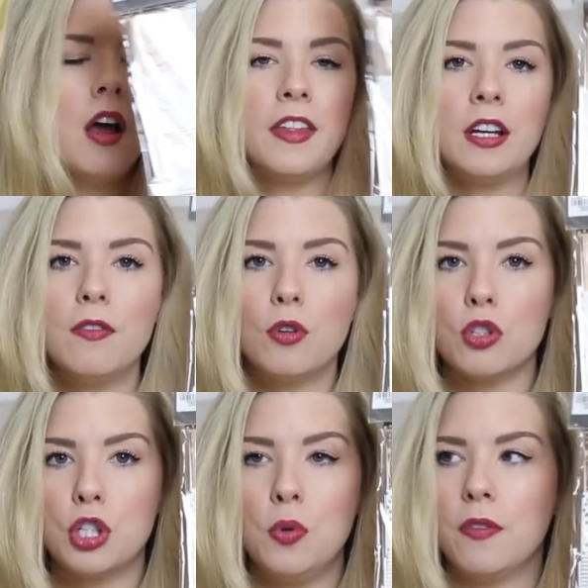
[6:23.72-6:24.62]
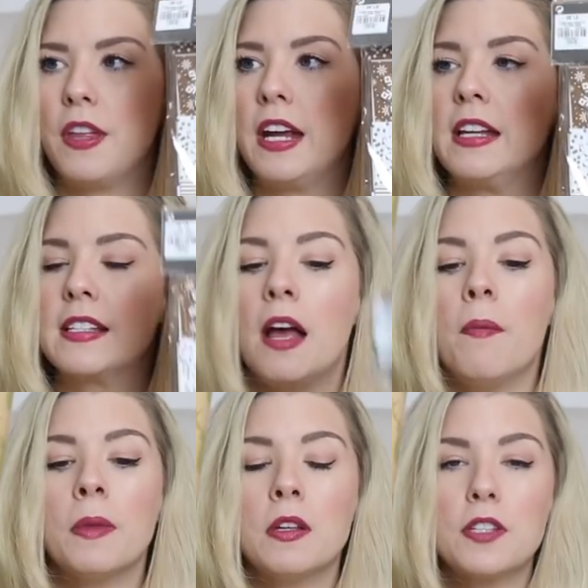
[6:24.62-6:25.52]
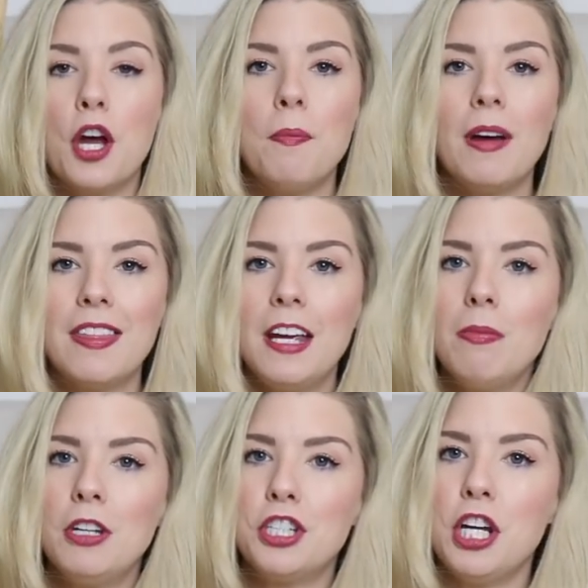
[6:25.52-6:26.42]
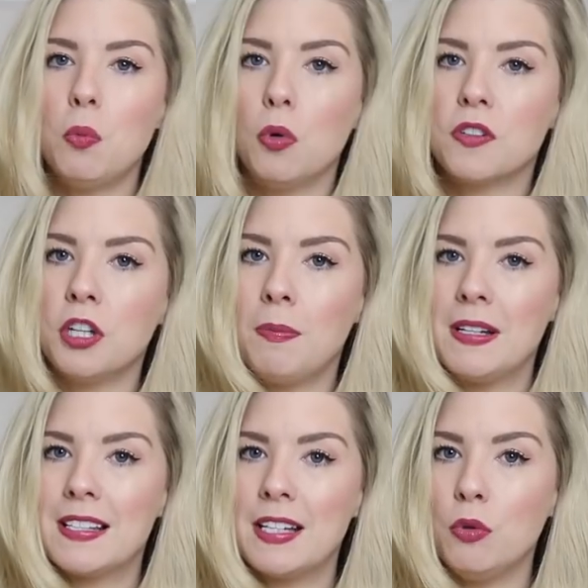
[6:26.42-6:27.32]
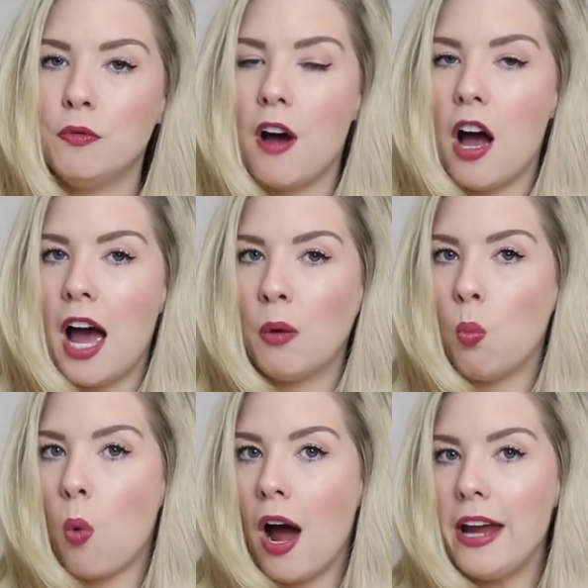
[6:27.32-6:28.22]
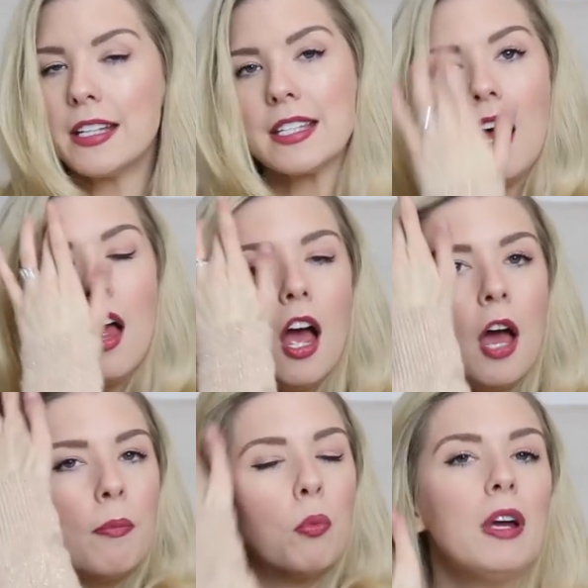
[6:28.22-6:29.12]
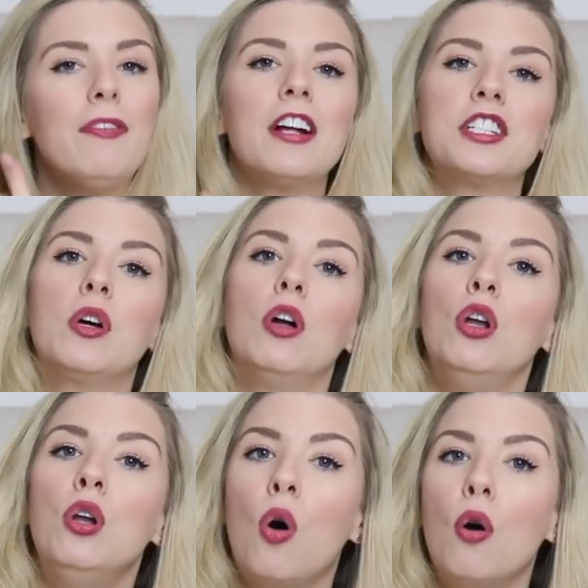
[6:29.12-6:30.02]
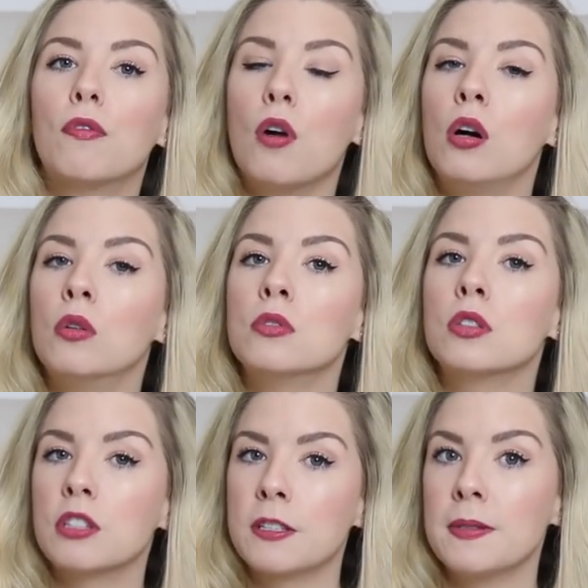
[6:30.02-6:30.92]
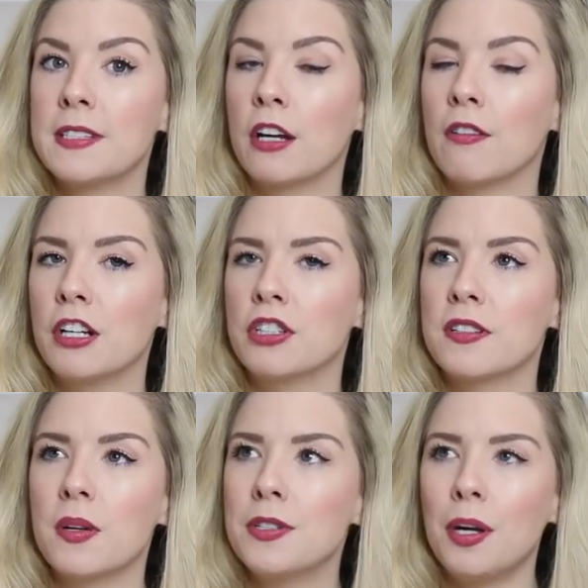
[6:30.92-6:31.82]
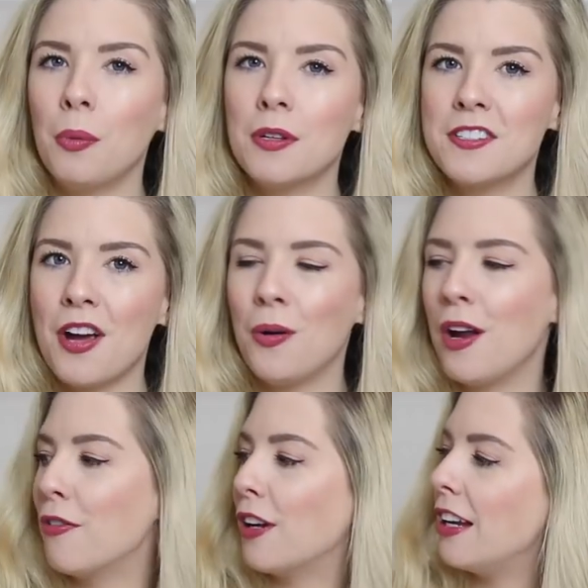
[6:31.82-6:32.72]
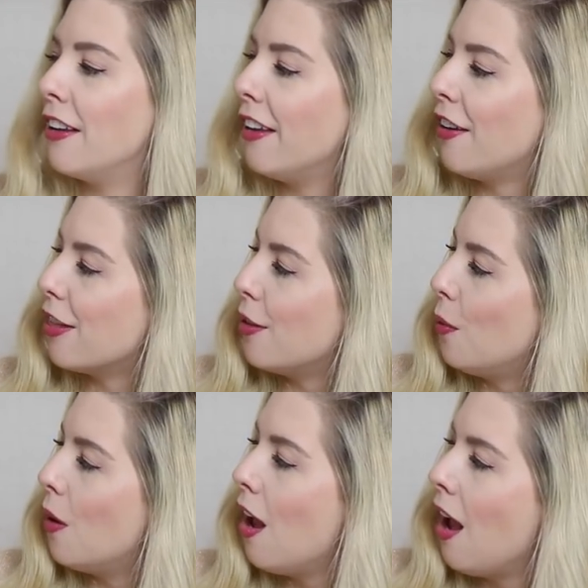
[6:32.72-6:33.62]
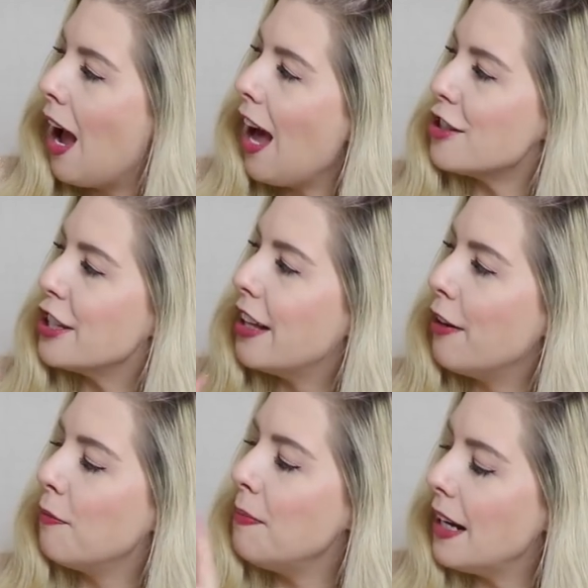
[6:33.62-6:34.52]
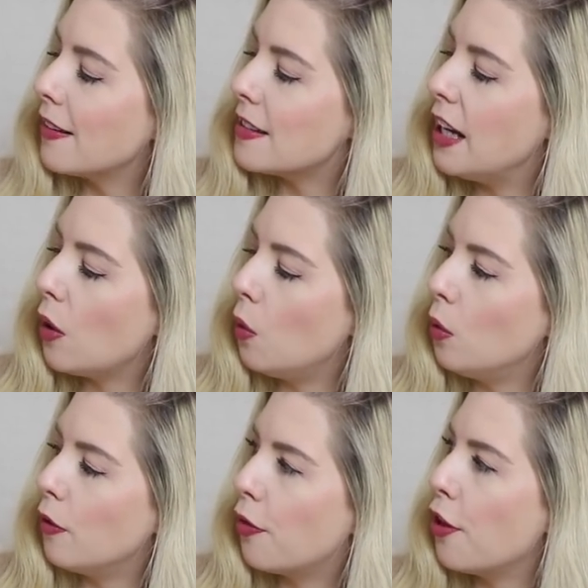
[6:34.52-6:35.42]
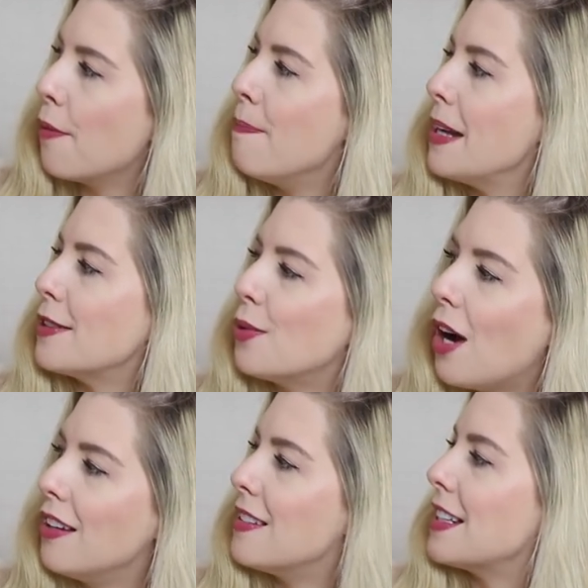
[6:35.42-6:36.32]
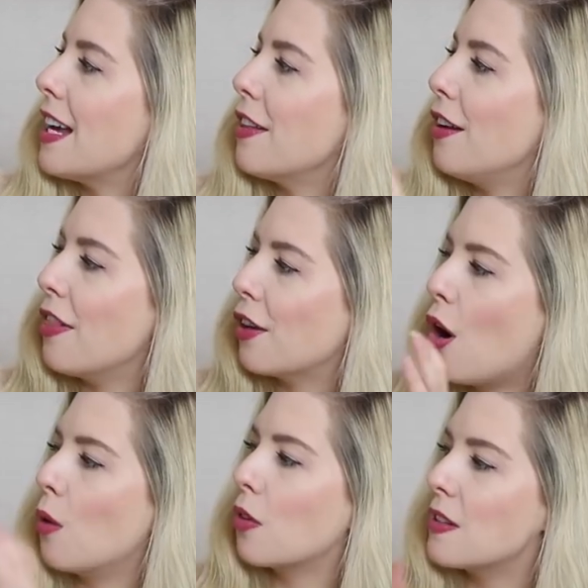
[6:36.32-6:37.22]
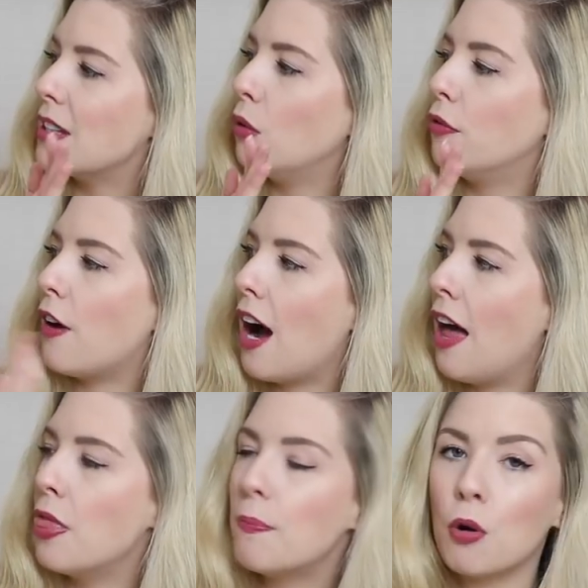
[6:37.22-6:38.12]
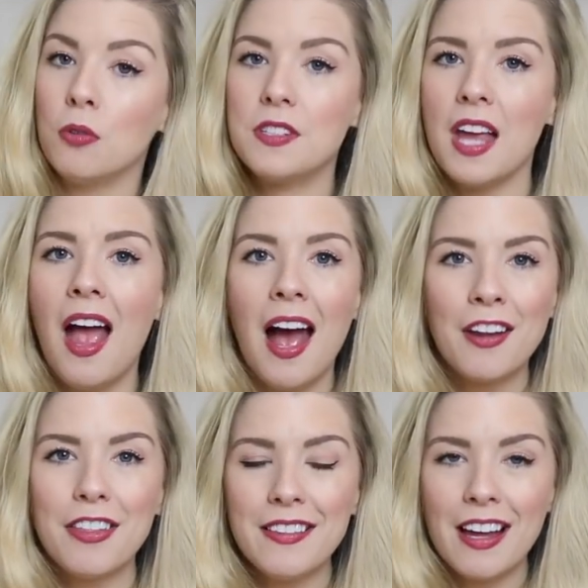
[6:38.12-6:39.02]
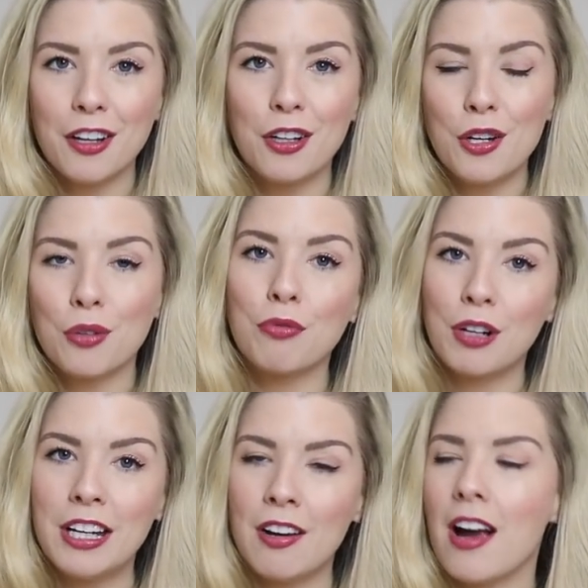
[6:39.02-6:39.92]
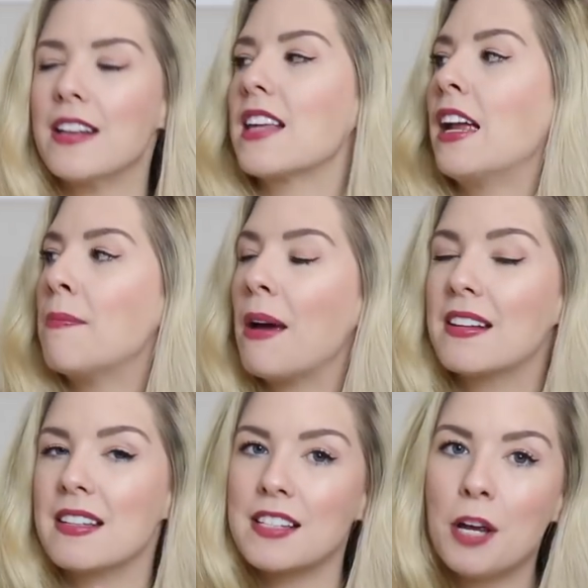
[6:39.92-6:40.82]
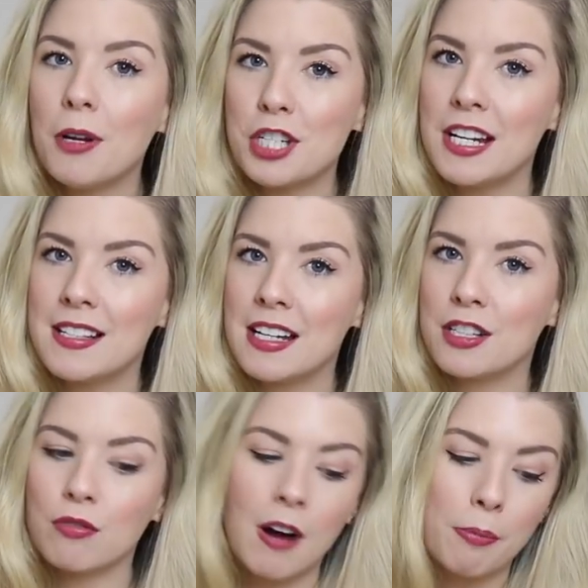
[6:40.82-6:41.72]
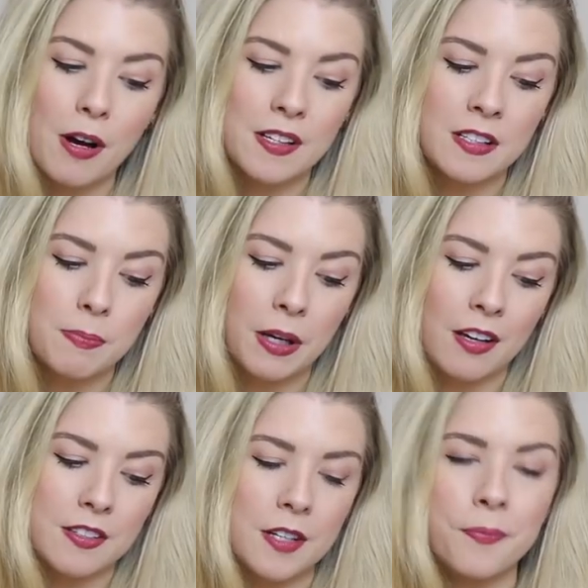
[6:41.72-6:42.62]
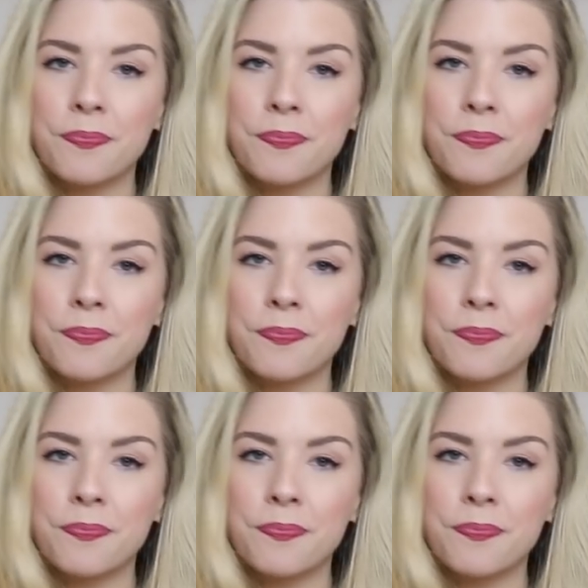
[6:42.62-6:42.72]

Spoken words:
think I've got two of these. So my theme this year was going to be silver and white, but we've actually got a lot of gold Christmas decorations, so I don't want to start all over again. And then I thought, actually, they've mixed like all of the metal colours together, like the gold, the silver and the bronze, and I think that could look really nice, and it makes it so much easier to wrap presents because